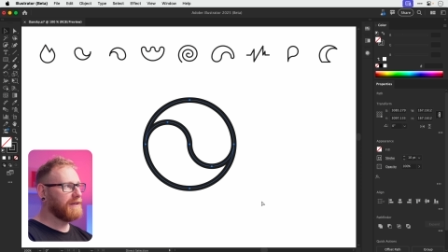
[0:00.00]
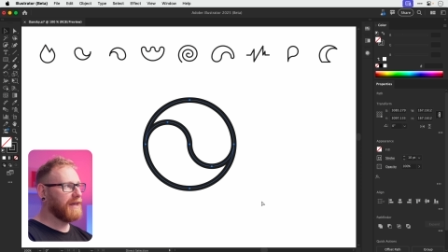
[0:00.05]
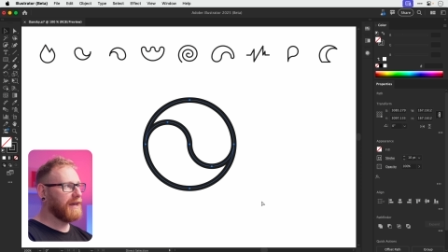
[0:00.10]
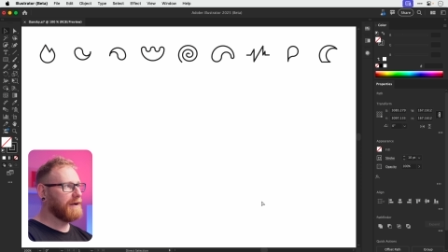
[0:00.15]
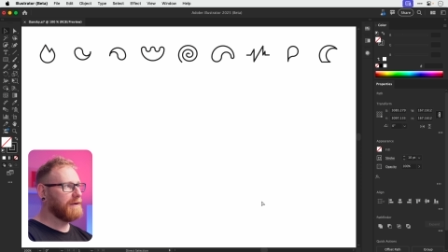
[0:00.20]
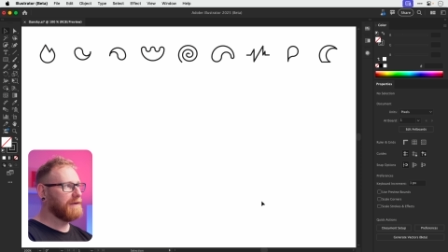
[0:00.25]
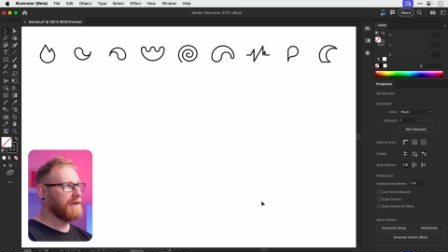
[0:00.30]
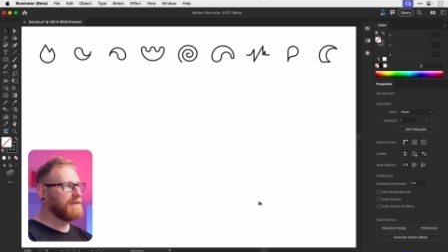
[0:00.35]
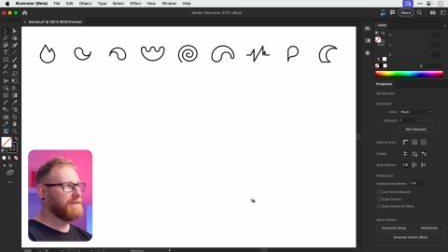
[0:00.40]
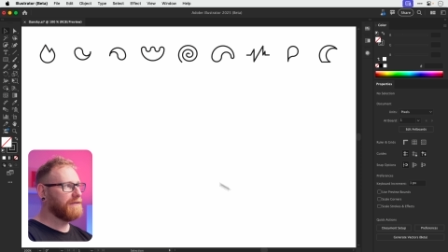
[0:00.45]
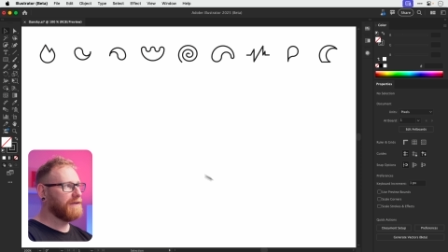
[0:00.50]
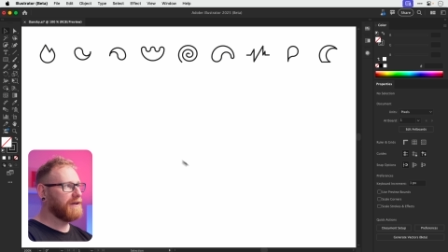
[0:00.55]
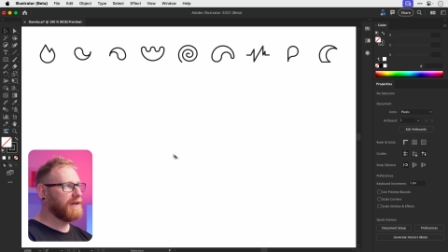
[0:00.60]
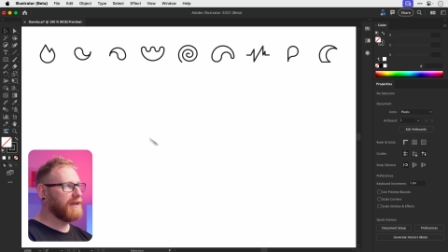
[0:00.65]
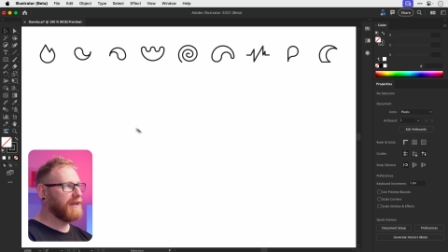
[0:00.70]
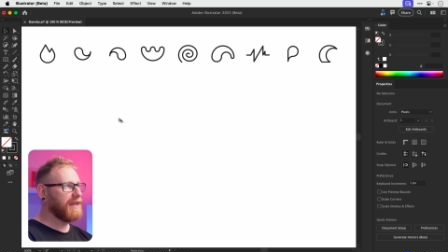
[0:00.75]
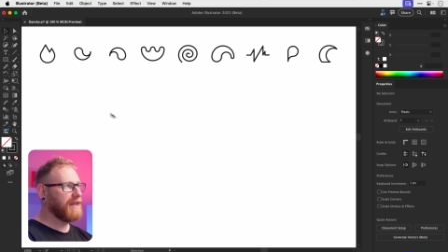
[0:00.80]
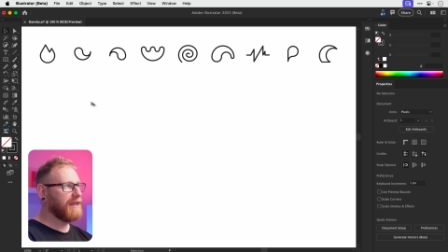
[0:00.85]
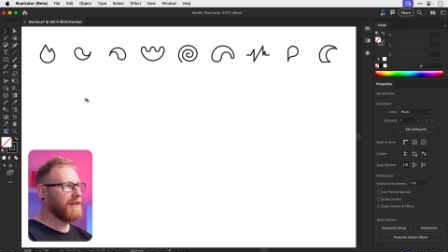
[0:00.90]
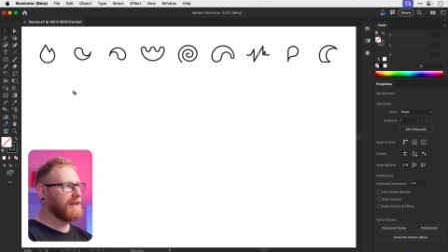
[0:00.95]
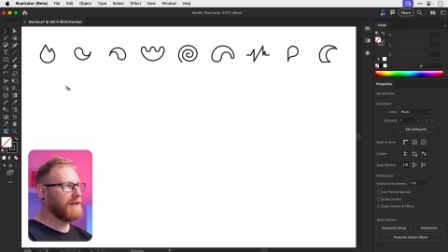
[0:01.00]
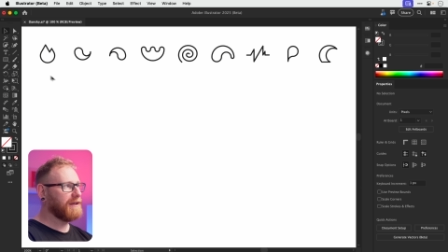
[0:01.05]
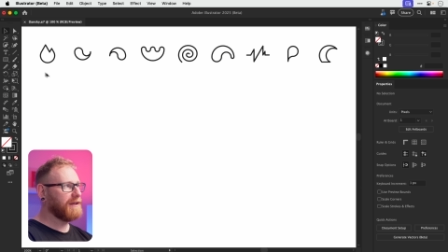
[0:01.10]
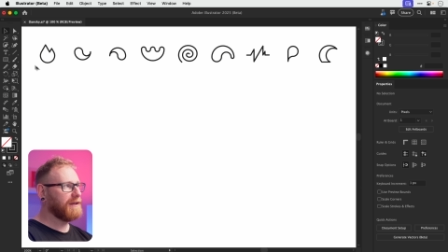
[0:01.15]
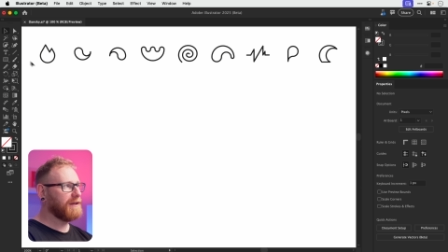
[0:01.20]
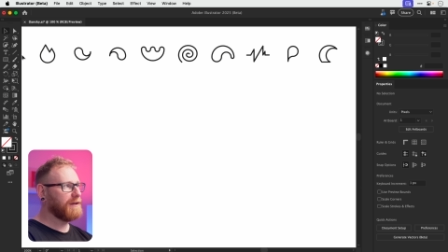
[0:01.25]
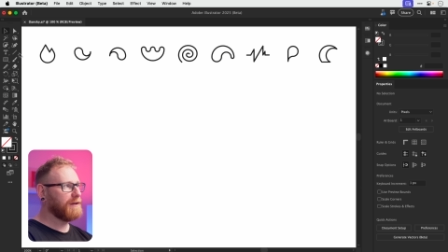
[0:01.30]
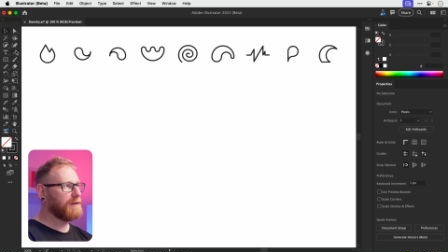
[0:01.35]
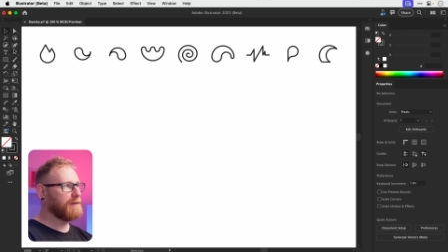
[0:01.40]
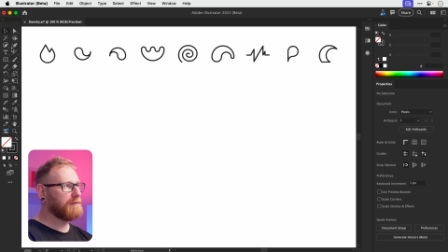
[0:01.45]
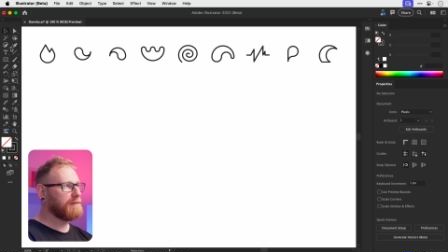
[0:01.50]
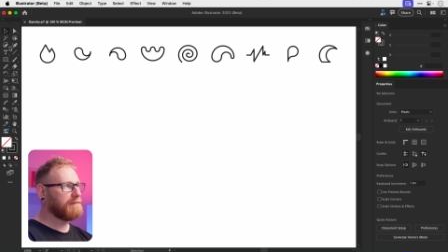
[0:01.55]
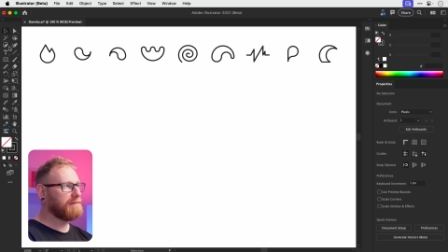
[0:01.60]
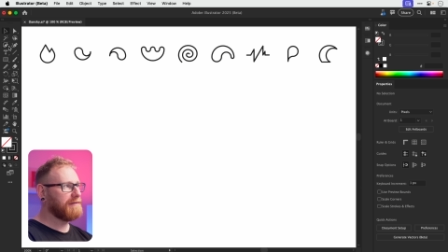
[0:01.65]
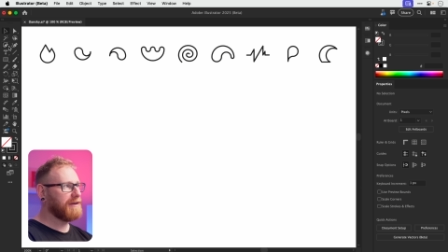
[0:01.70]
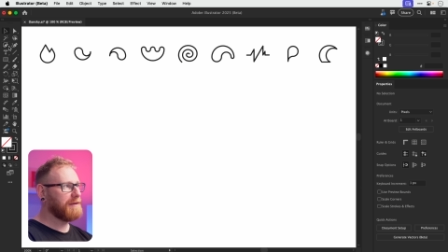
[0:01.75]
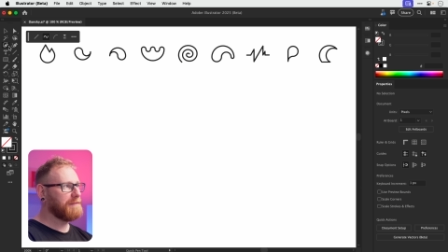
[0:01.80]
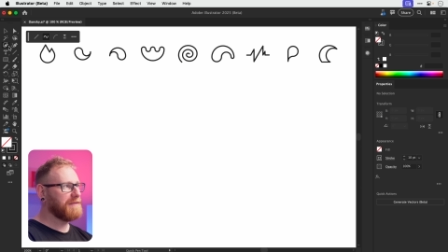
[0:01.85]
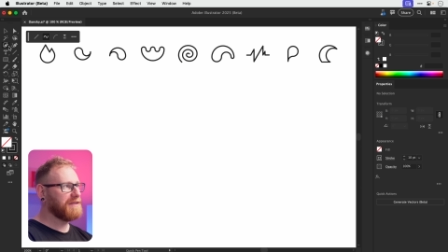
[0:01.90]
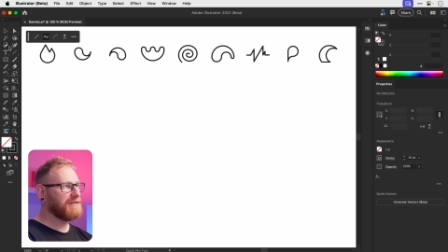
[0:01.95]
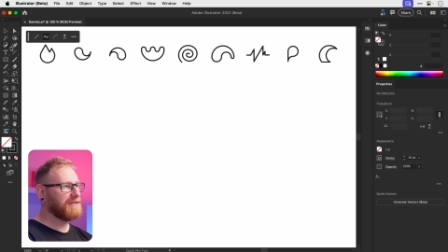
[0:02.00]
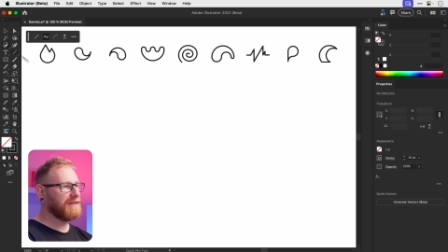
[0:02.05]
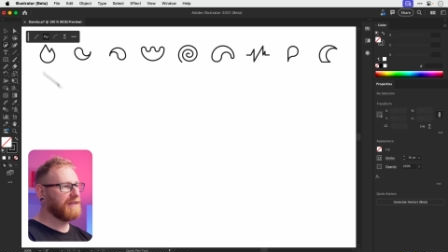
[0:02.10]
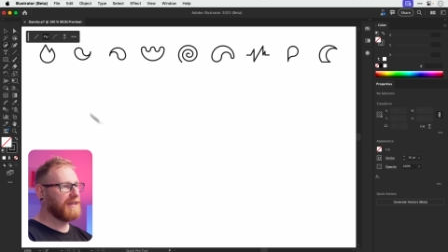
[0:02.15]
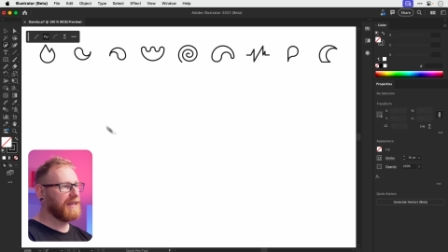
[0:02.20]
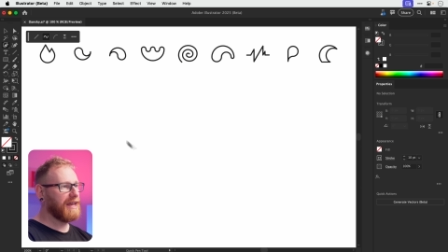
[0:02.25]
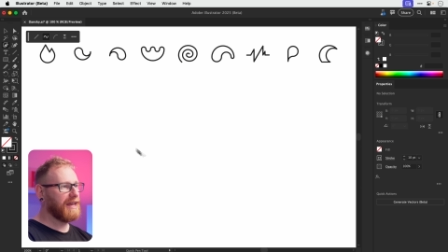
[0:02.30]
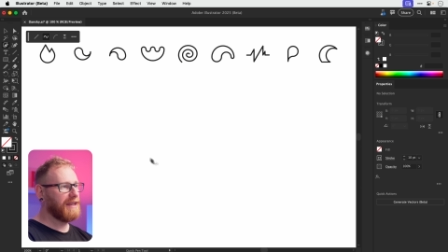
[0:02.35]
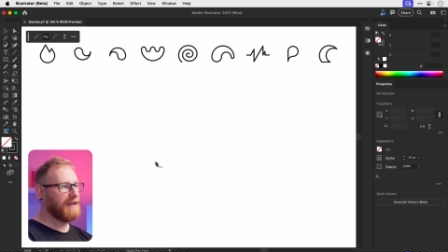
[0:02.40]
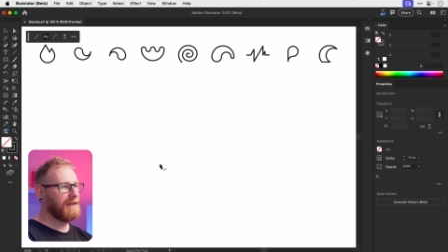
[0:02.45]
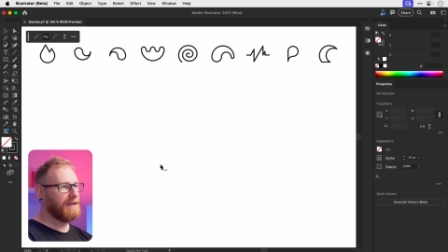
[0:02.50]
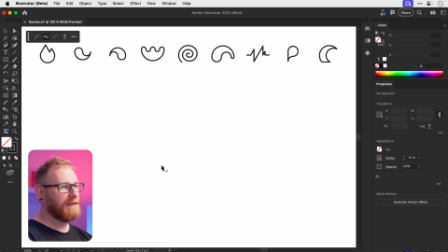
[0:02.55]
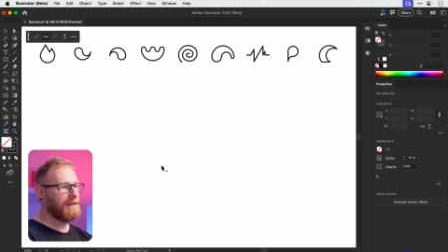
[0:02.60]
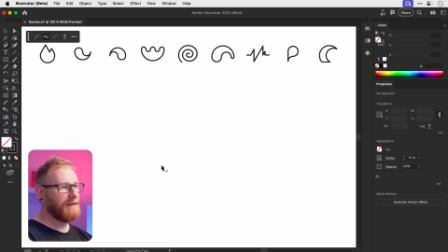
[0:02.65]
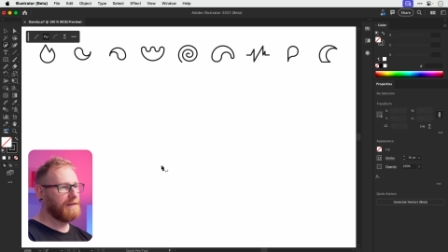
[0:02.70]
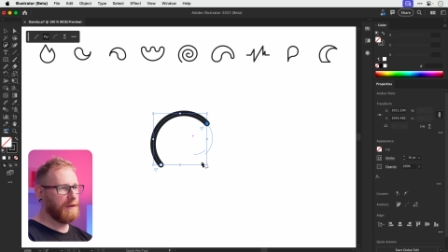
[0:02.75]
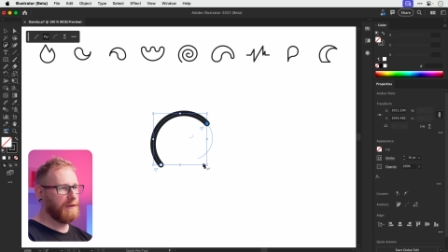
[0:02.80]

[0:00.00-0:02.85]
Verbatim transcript: Now, if I grab this again,